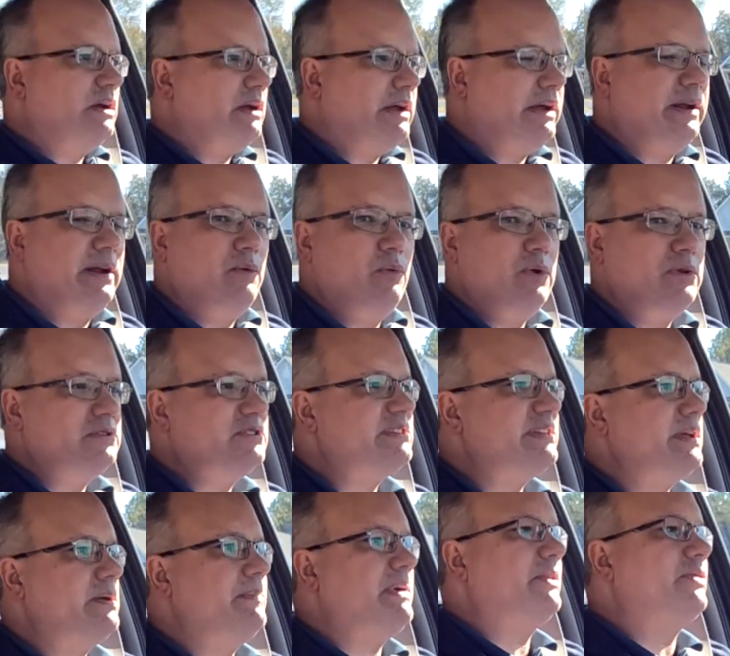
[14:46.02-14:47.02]
And I will
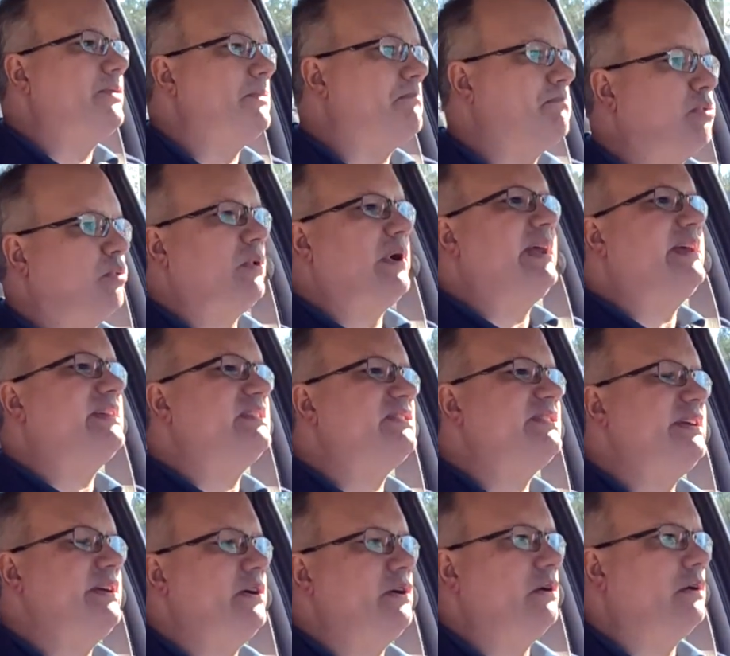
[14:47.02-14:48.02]
say about the brakes
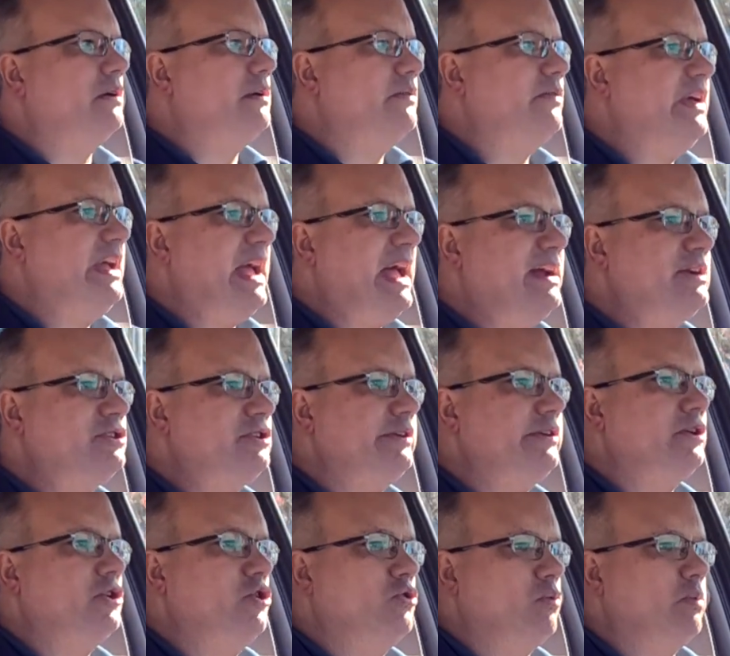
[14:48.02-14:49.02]
here, they
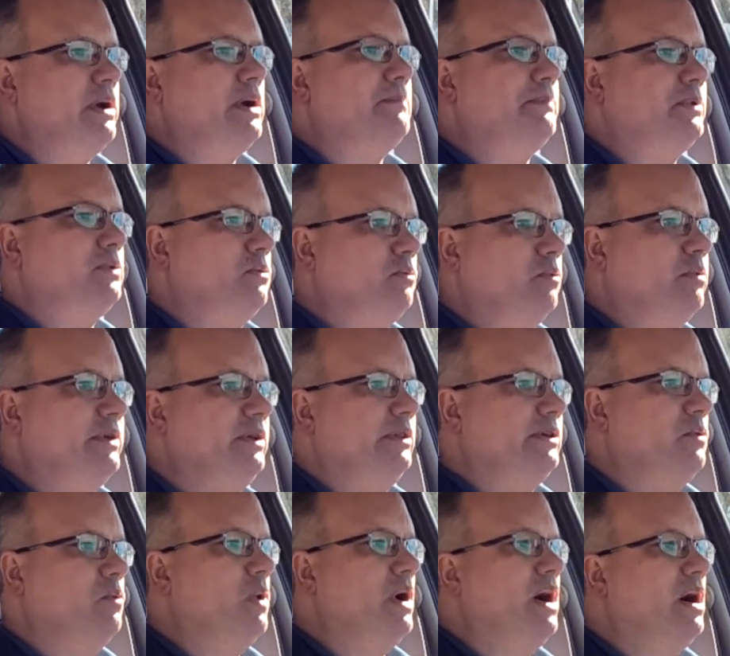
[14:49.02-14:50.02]
actually grip
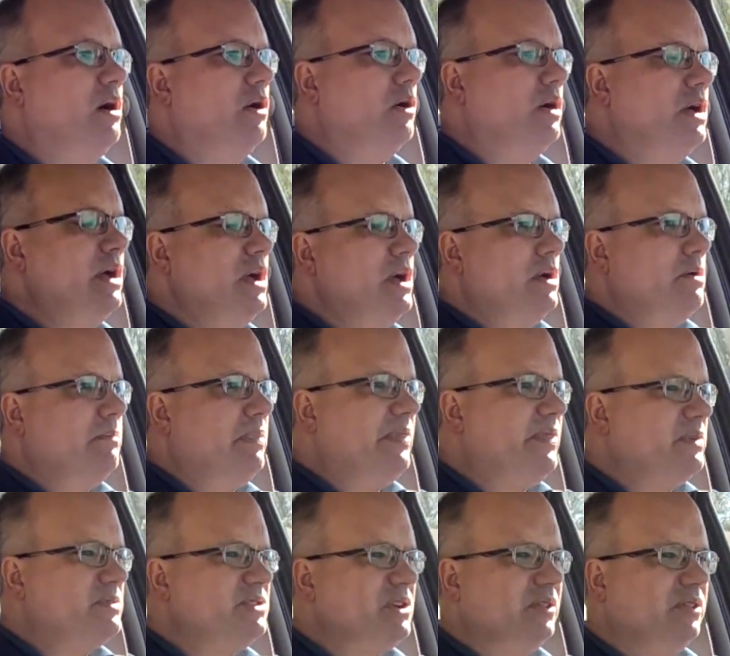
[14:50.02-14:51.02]
really well, but
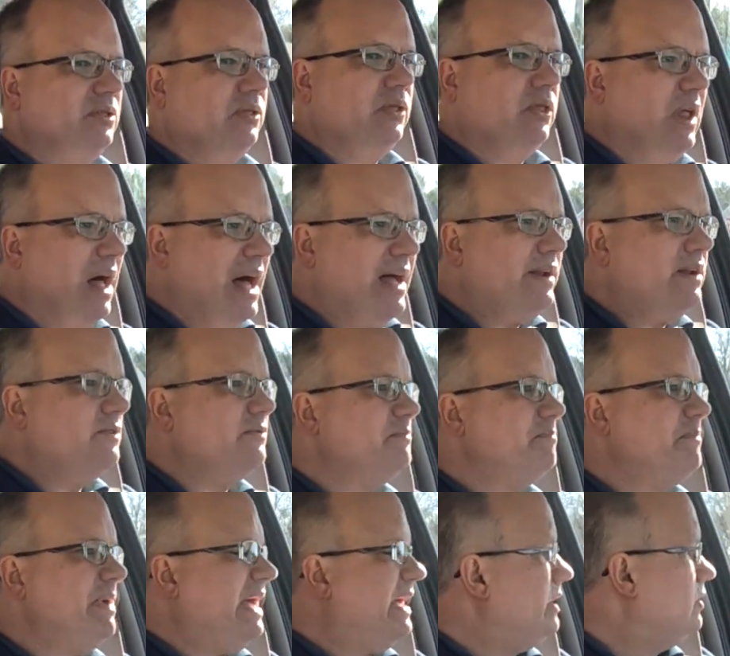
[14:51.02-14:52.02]
there's a lot
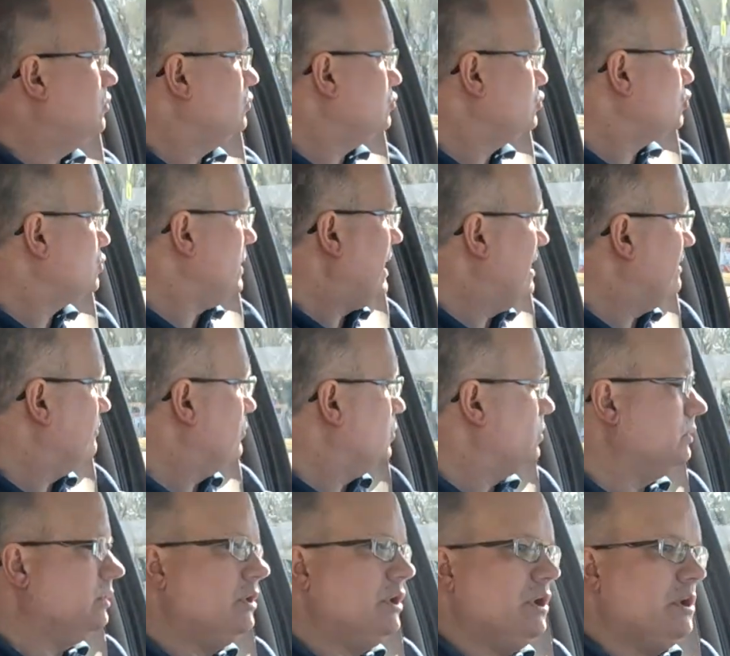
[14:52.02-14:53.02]
of pedal
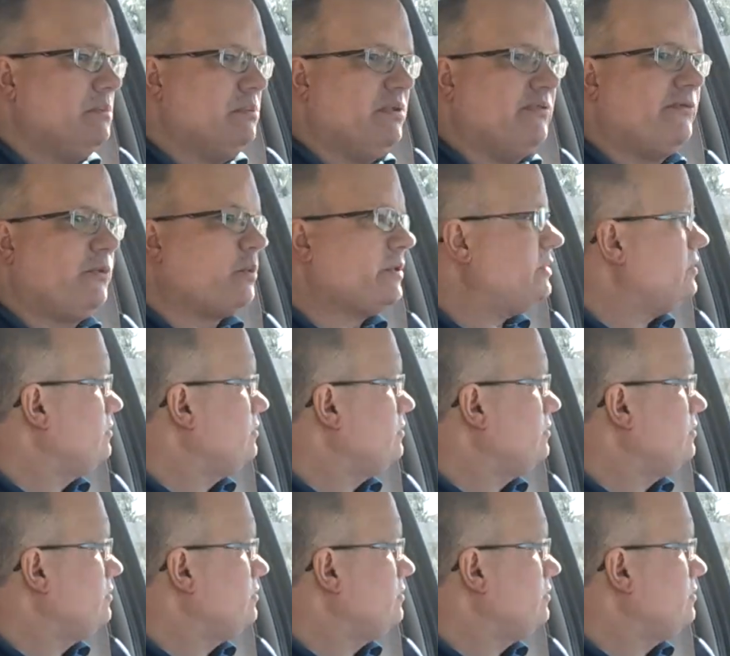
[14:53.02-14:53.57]
travel before